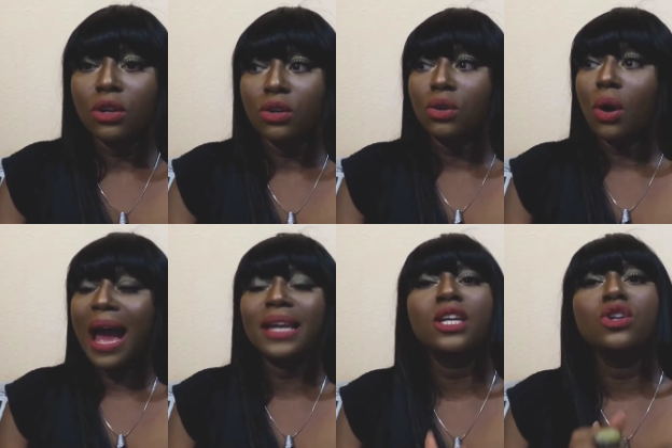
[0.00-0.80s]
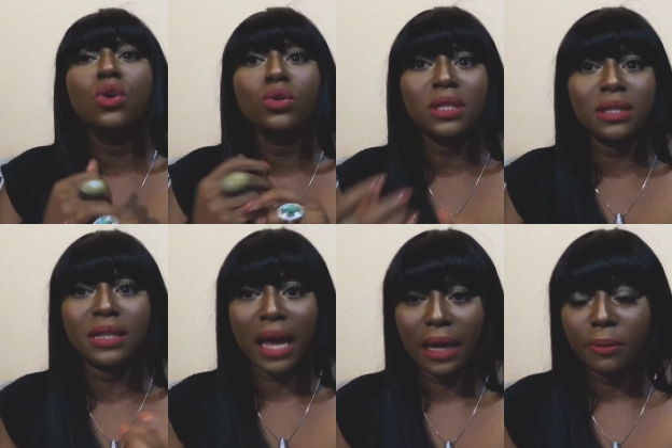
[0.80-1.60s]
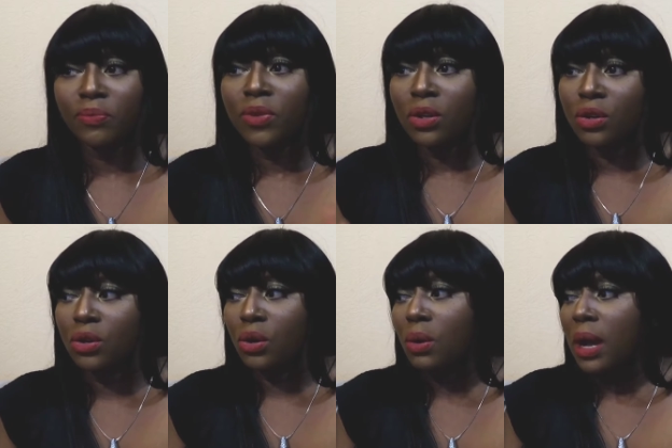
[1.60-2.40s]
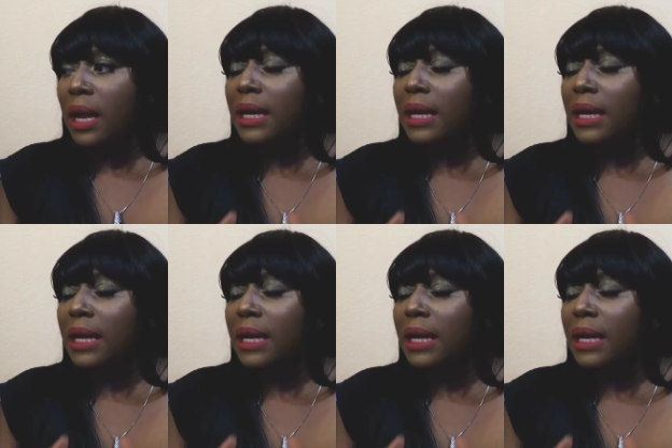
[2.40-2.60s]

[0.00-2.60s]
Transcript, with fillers: you know, and he noticed that, you know.